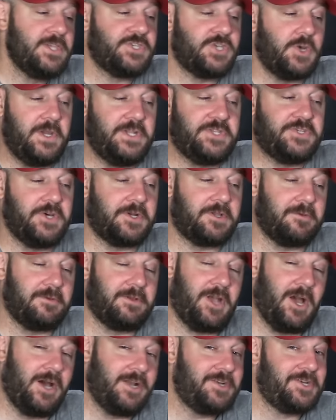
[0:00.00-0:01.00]
So he
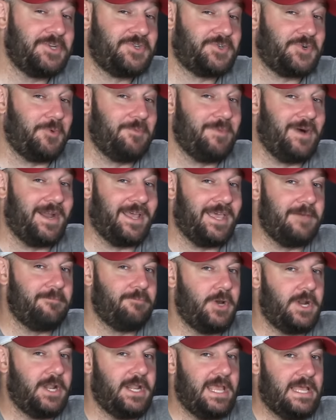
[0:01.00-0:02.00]
took gun control money and
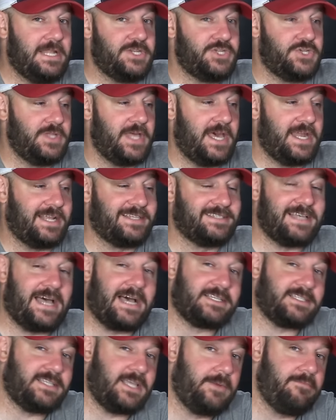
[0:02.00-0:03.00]
put it into that
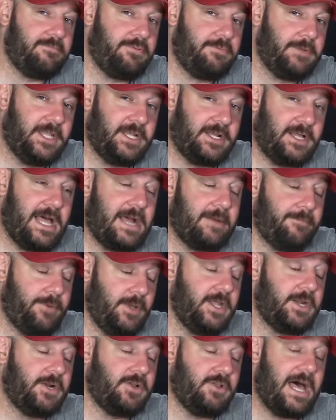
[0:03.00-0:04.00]
exact same
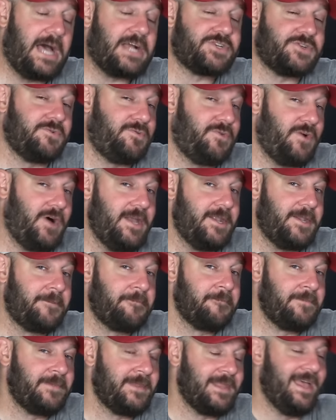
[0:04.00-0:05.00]
political action fund.
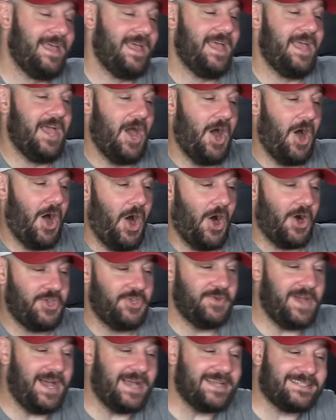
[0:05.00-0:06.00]
Are
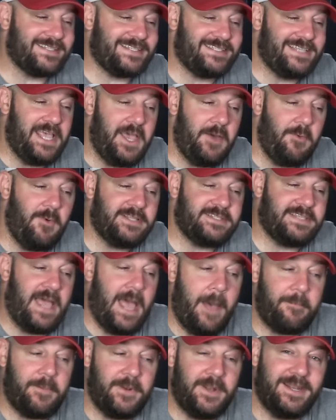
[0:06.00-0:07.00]
you guys seeing what's
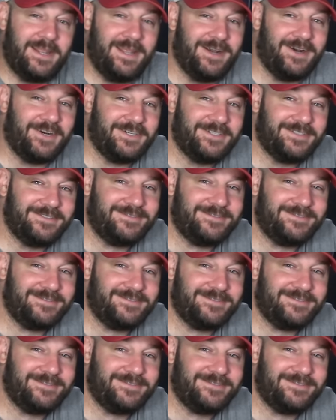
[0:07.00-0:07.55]
happening here?